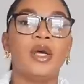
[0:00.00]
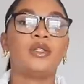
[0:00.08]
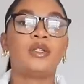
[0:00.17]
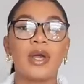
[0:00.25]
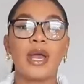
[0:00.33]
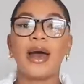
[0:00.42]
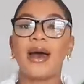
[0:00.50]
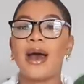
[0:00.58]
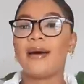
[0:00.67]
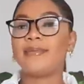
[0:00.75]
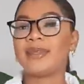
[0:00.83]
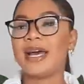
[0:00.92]
So
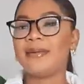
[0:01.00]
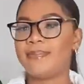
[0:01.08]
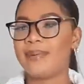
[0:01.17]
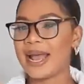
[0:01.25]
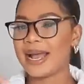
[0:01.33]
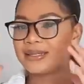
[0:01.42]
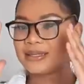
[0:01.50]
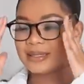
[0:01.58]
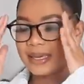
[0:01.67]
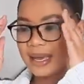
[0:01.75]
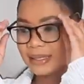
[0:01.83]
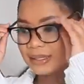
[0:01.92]
yeah, that black
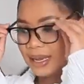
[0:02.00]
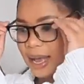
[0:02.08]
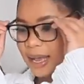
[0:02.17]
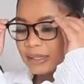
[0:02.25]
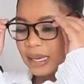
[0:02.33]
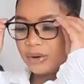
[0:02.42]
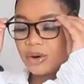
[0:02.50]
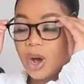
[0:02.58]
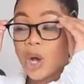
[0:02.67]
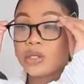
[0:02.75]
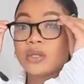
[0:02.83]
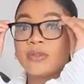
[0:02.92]
skirt, guys, I don't know
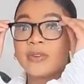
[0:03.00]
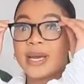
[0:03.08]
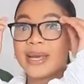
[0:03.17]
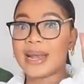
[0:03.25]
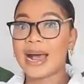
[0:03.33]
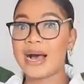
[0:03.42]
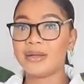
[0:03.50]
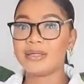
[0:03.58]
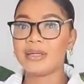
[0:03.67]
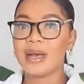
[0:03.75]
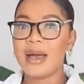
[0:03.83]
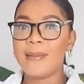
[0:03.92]
how to figure it
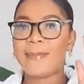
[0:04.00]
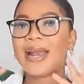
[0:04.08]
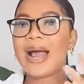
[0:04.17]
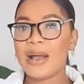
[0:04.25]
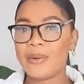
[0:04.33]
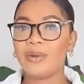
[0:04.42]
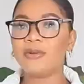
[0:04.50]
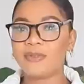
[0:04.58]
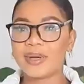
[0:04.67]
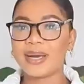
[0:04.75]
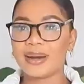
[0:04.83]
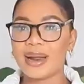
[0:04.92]
out, but I will
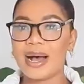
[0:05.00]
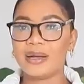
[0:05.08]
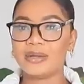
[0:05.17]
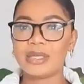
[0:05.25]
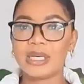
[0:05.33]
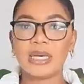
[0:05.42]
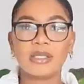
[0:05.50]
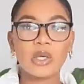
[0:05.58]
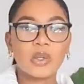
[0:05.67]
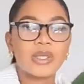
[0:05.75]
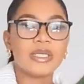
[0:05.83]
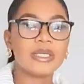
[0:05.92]
figure it out.
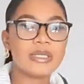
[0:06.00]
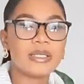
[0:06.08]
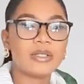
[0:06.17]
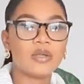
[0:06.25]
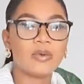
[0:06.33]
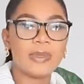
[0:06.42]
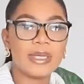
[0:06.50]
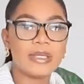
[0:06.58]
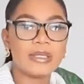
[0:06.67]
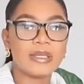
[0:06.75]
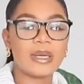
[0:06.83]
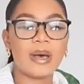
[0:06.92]
So this is the
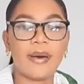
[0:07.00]
two-piece.